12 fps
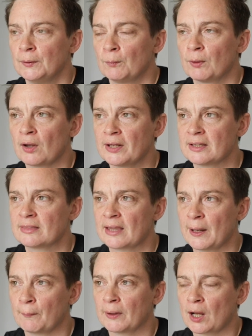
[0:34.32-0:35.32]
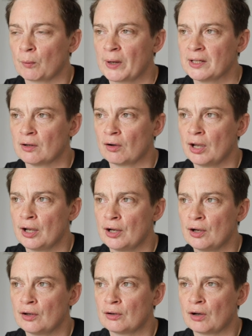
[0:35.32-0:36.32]
Well, I did that when I went,
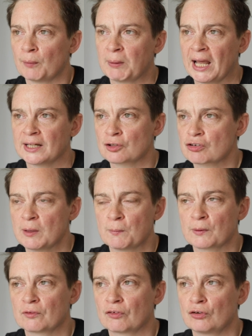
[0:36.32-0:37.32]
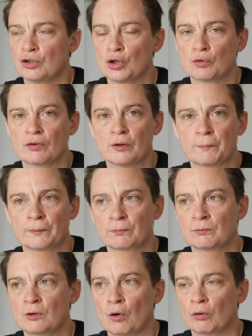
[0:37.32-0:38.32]
I planned a trip to Europe,
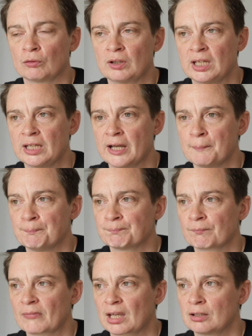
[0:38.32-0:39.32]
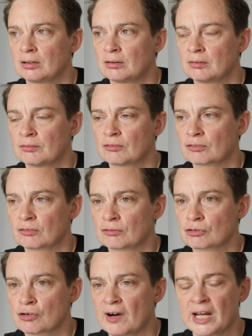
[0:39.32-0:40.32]
got on the
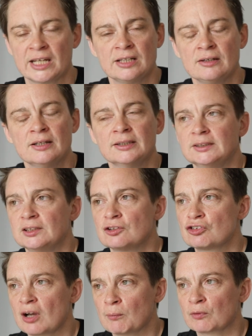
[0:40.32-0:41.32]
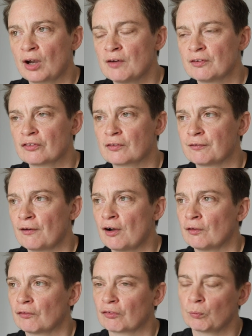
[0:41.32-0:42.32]
train, jumped over to
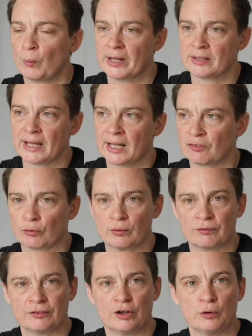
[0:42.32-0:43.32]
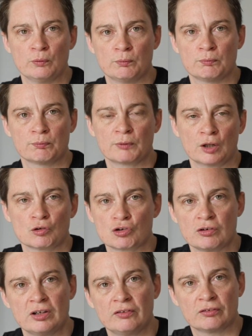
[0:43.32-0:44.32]
France and went down to a few
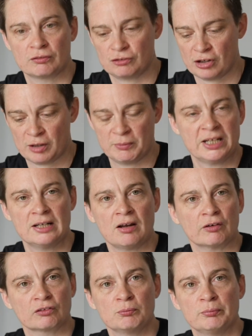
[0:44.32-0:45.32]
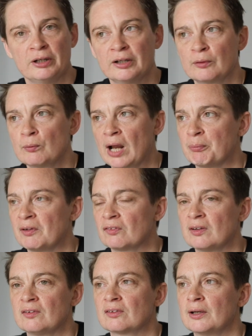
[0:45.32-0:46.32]
countries, Germany, Luxembourg, all that
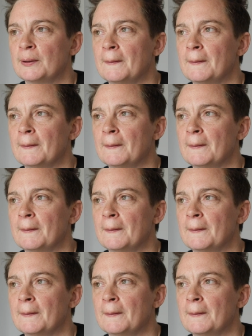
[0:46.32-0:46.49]
business.